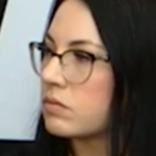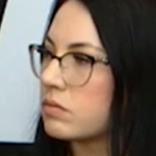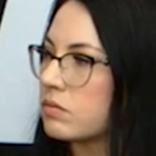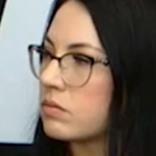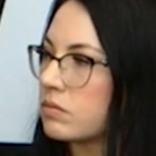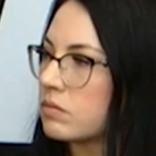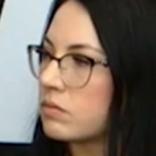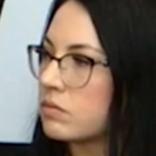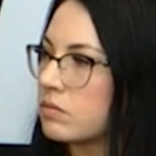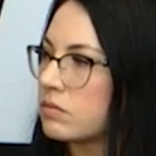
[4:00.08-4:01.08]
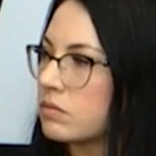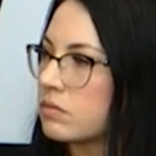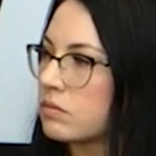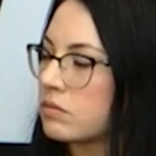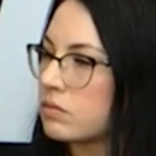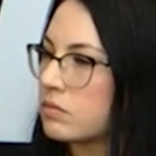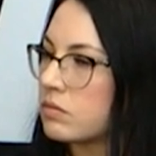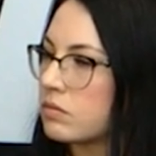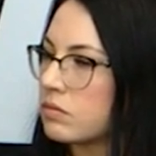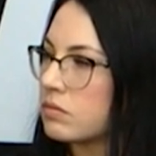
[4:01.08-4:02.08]

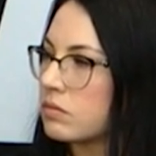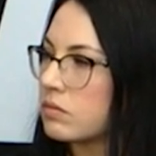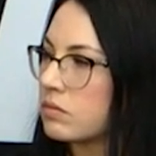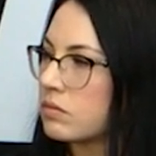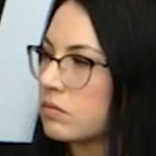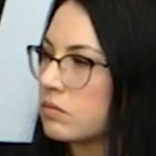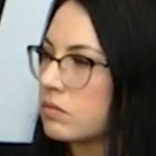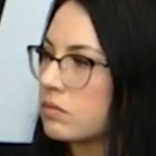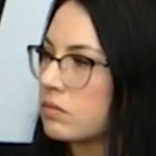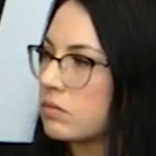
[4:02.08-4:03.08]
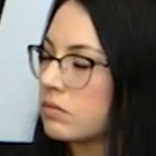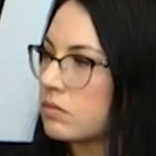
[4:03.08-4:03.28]
The person shown says nothing.